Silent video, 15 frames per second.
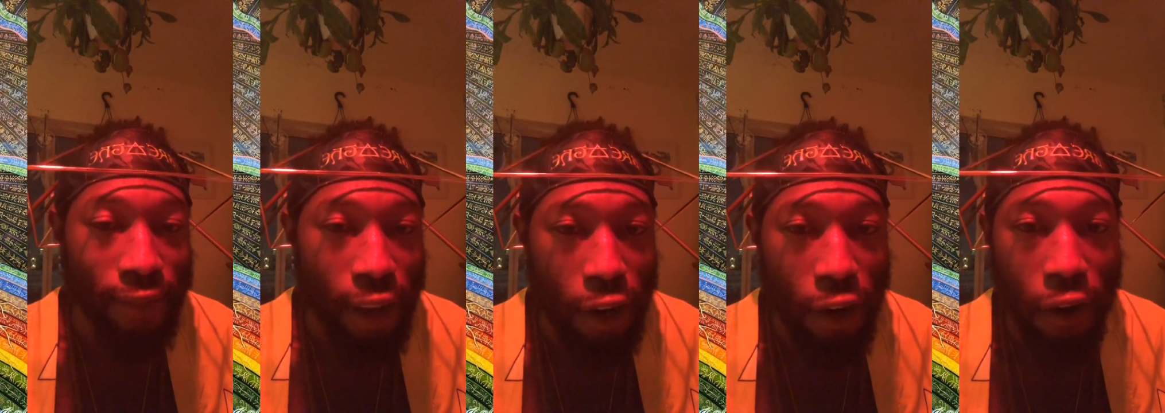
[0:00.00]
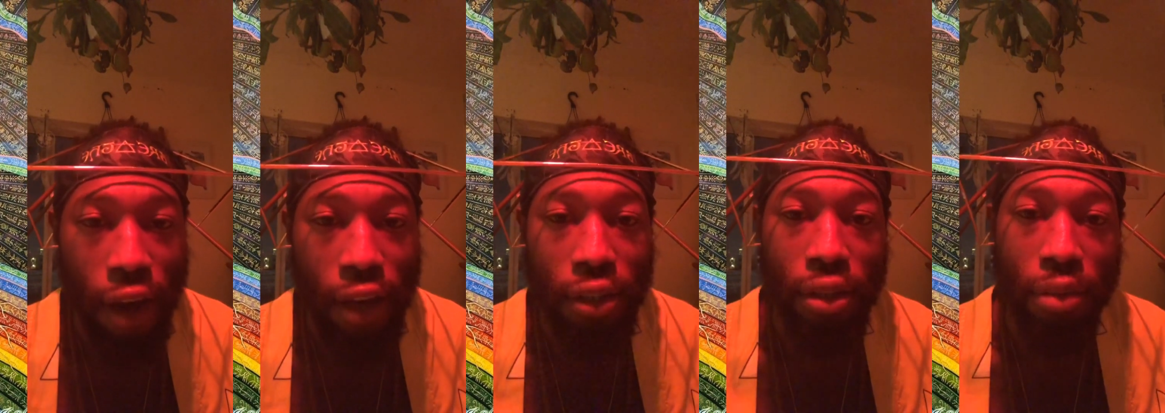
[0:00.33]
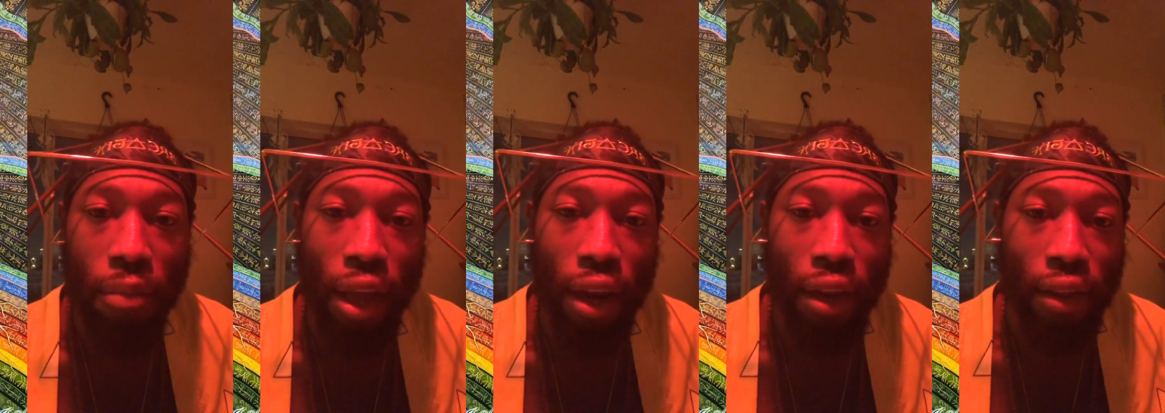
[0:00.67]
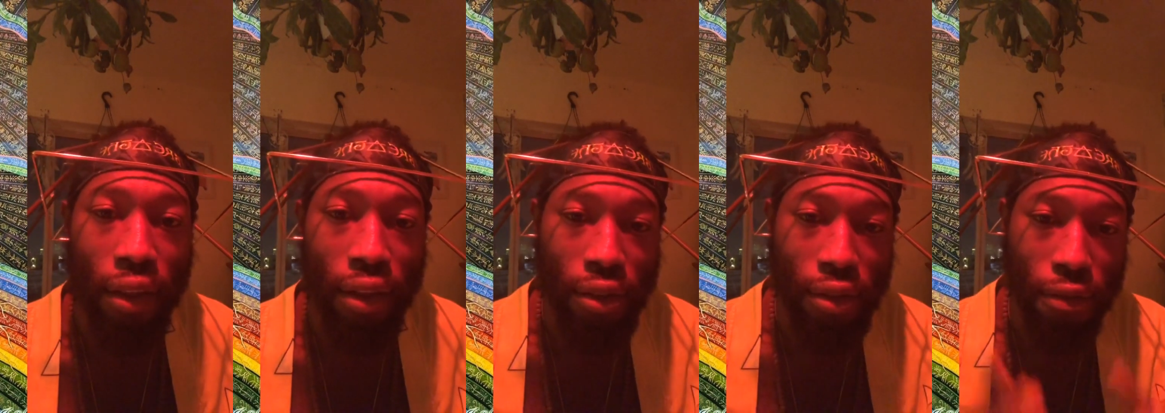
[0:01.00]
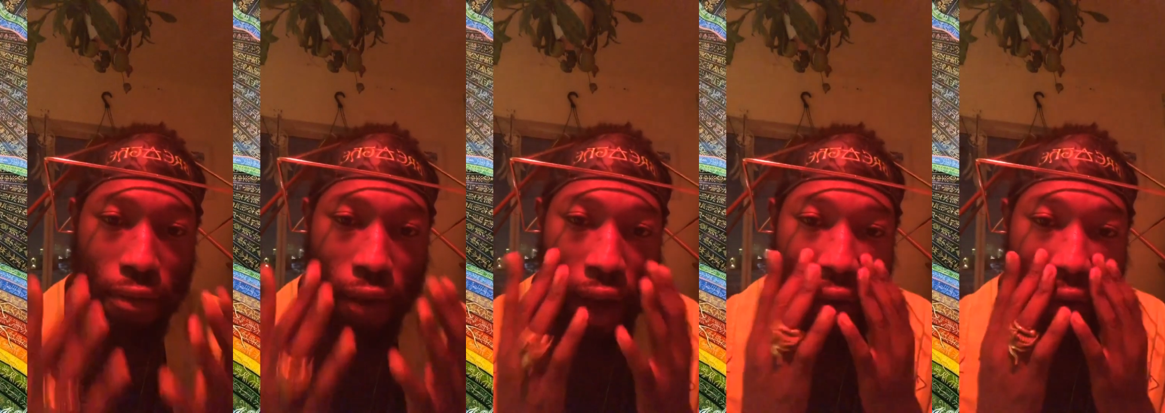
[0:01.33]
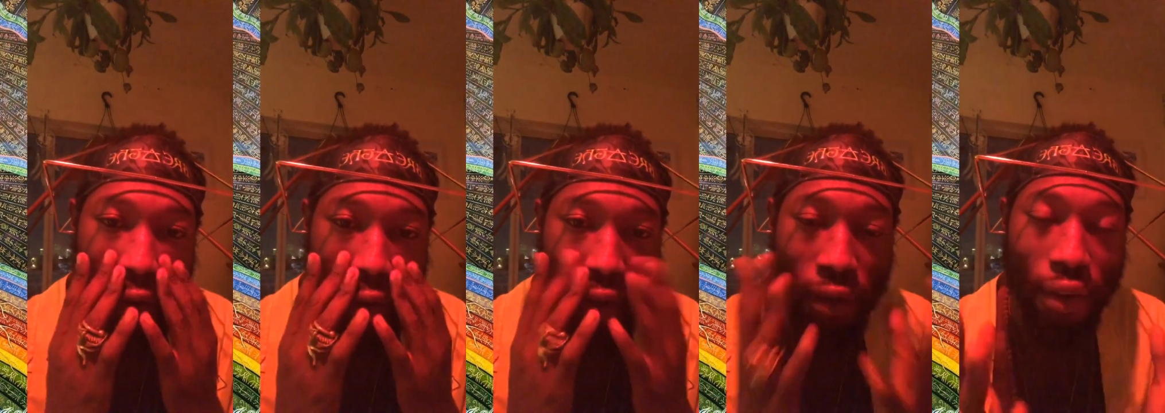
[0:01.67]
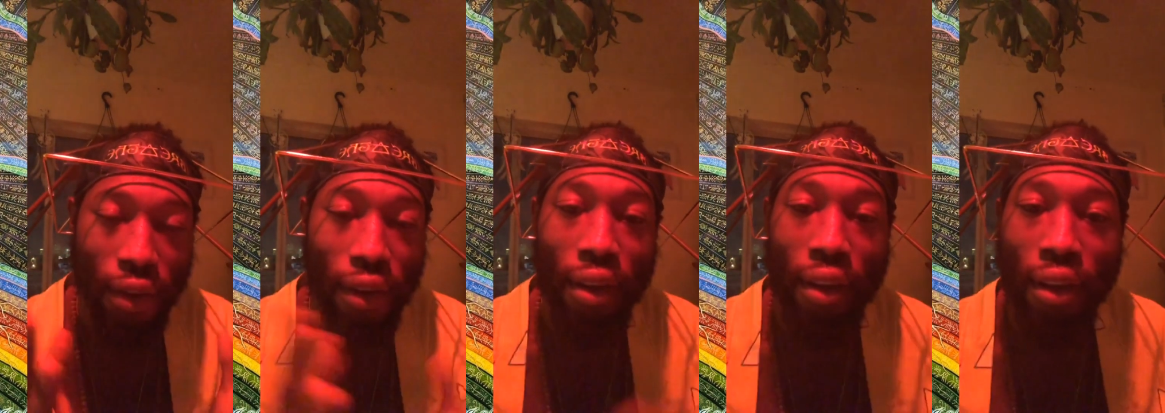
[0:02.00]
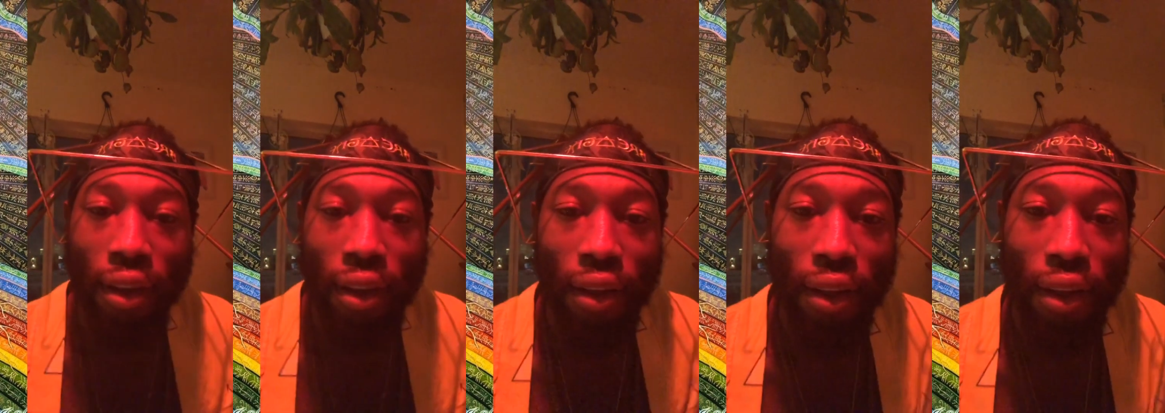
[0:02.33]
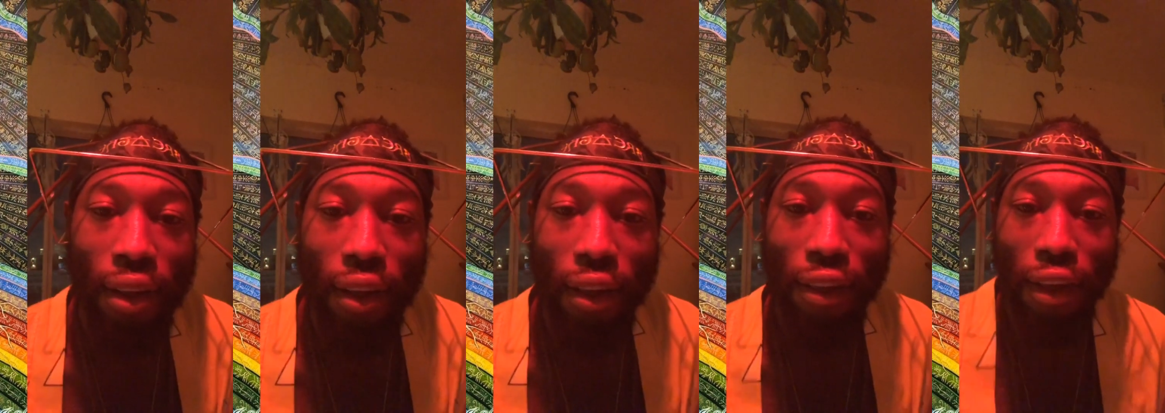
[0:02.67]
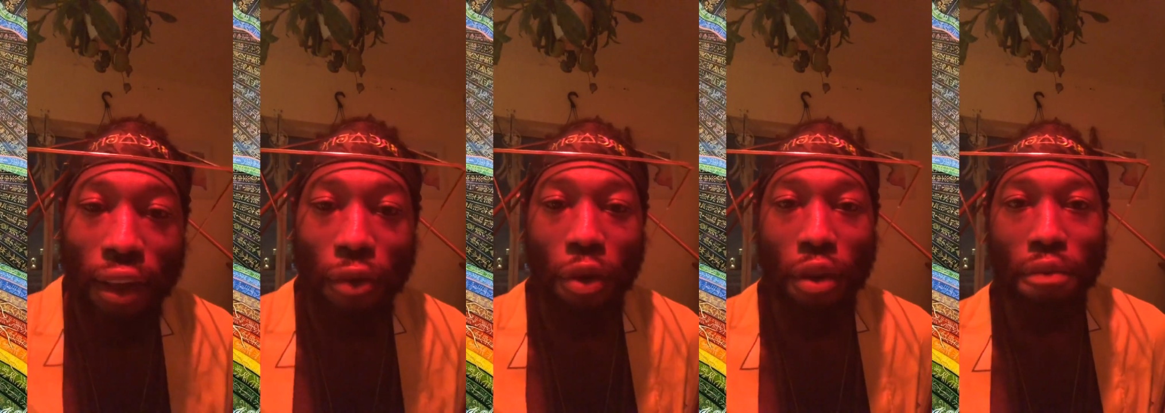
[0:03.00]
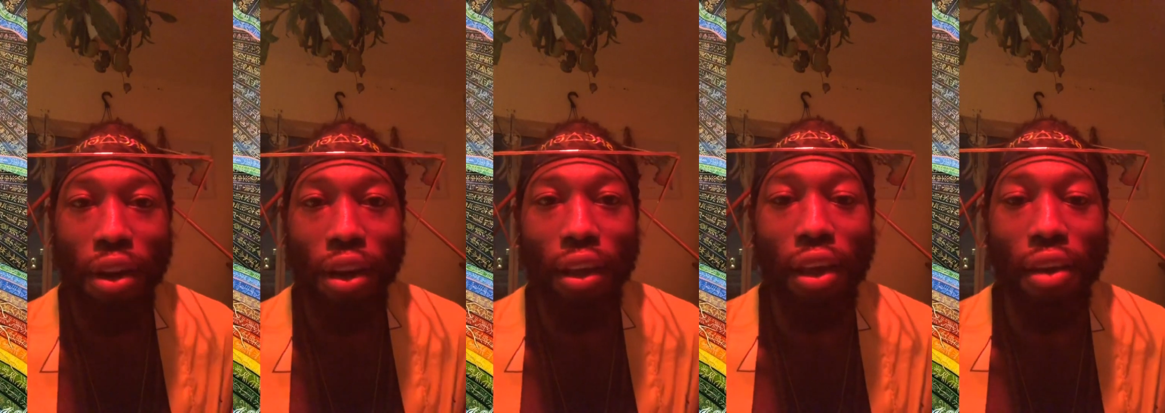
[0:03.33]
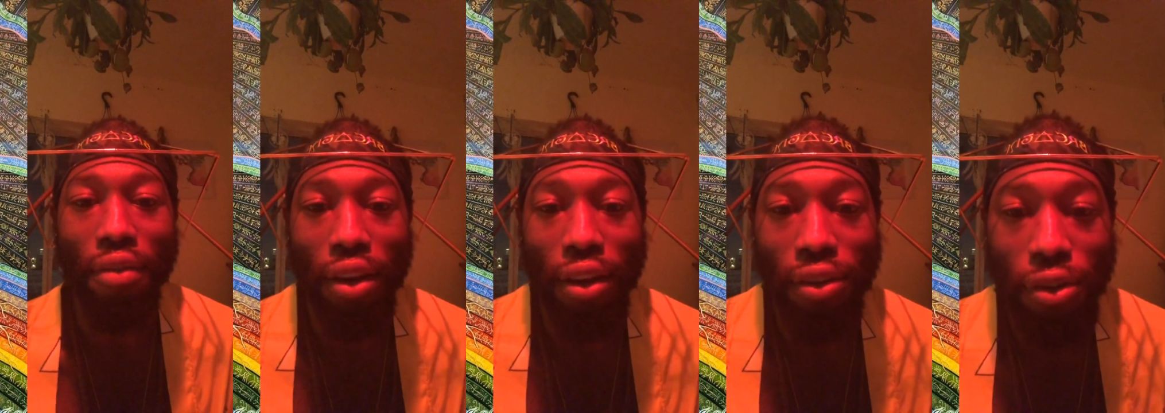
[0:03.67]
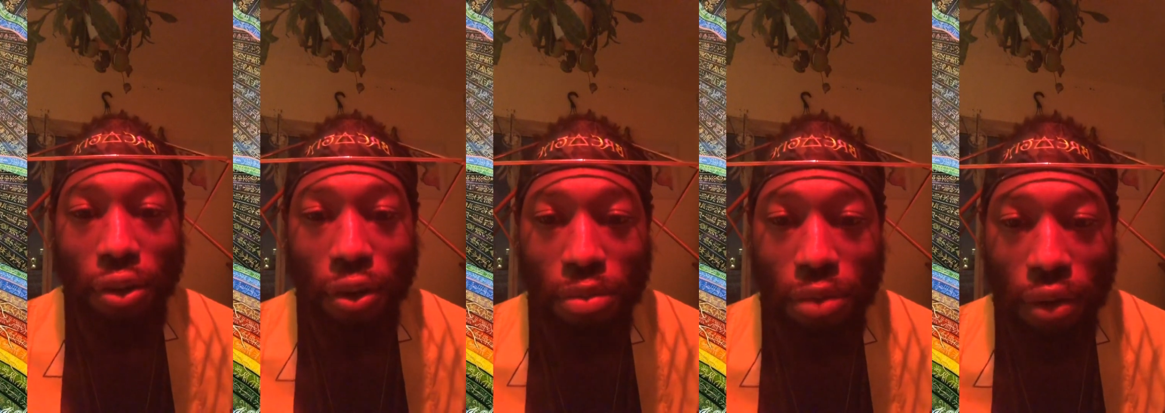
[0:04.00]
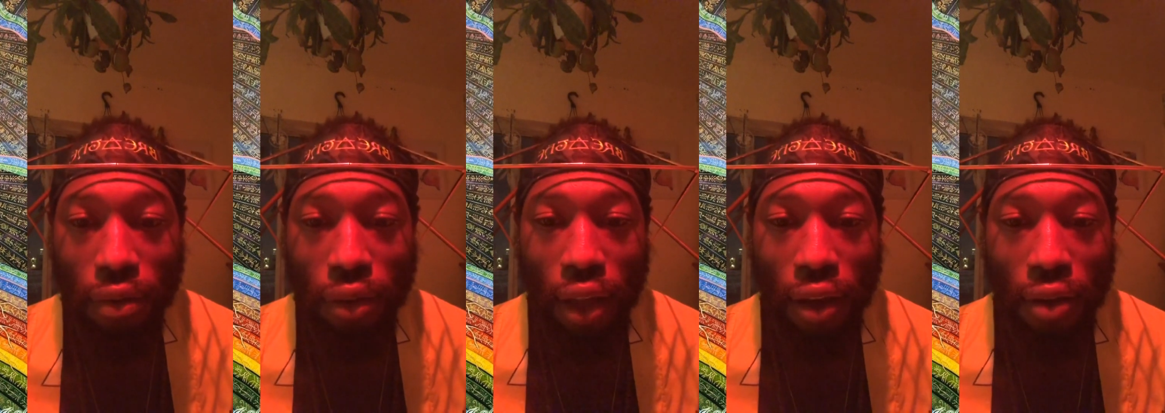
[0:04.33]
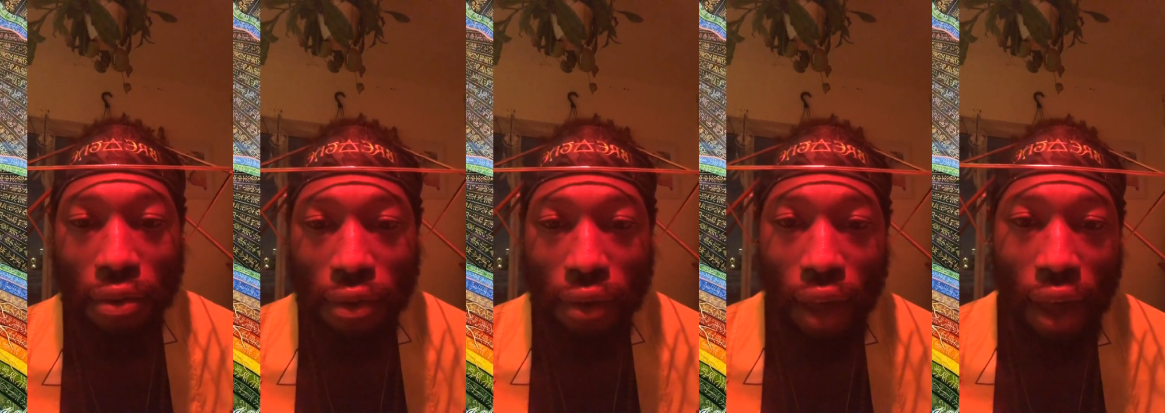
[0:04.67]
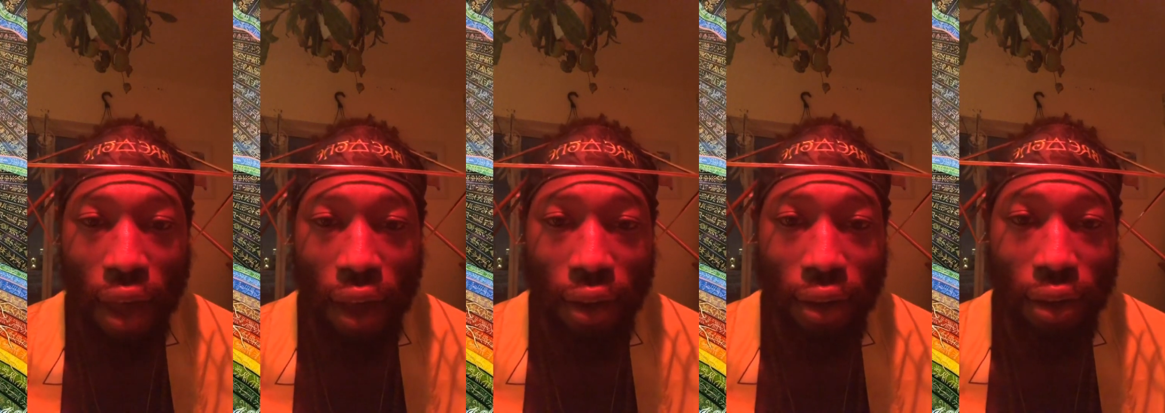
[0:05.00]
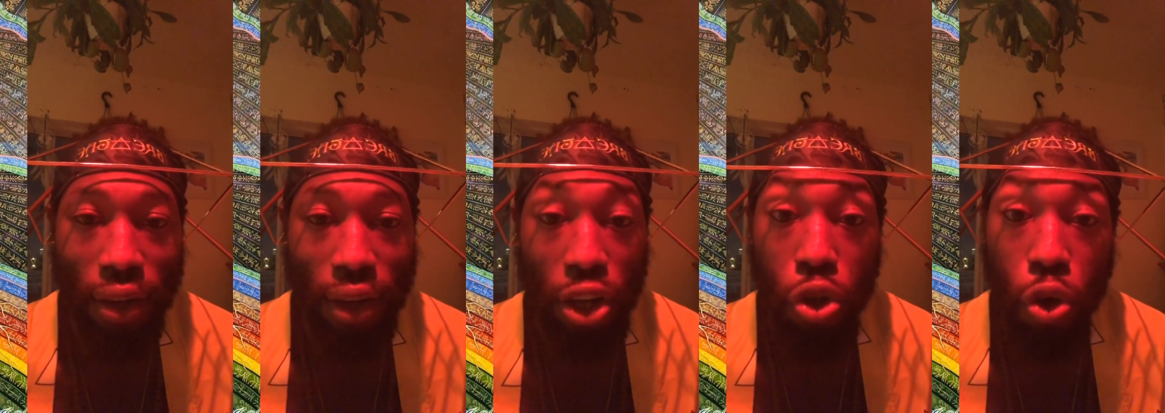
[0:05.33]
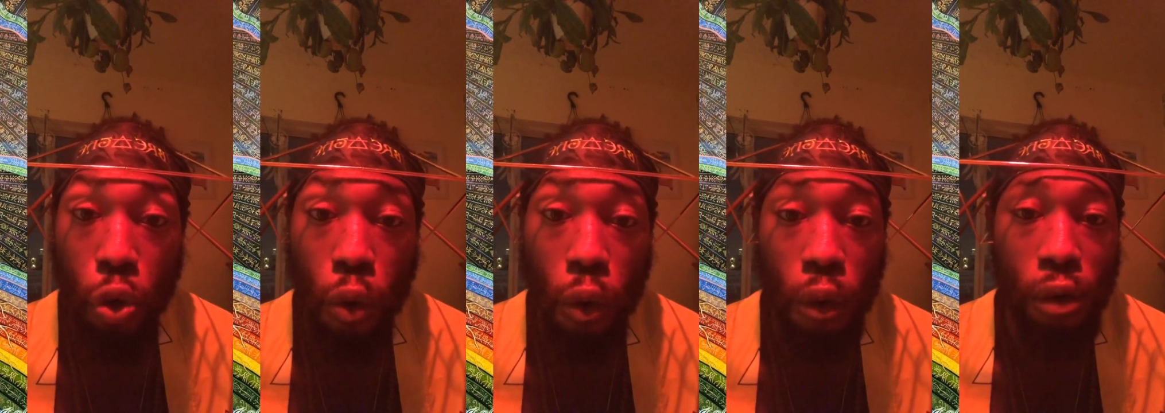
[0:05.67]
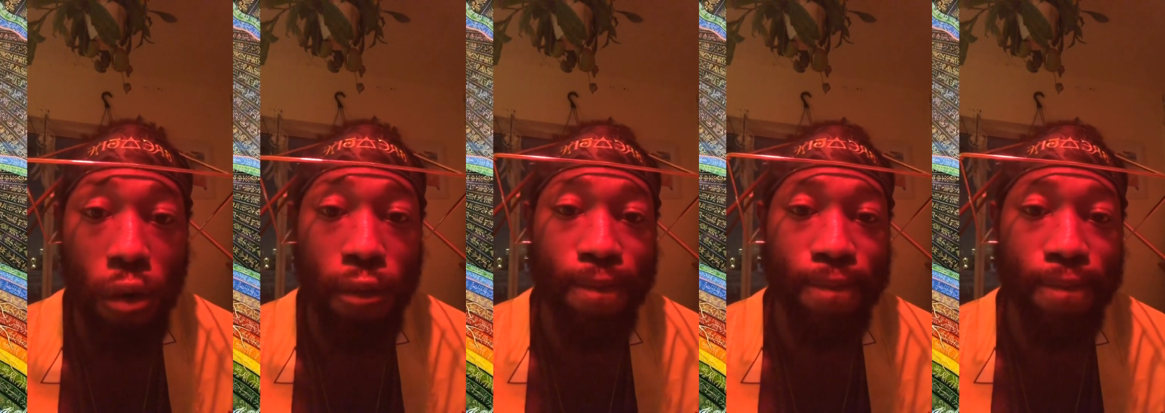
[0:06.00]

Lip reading: Underestimating this vital thing we've been given in terms of life, and a tool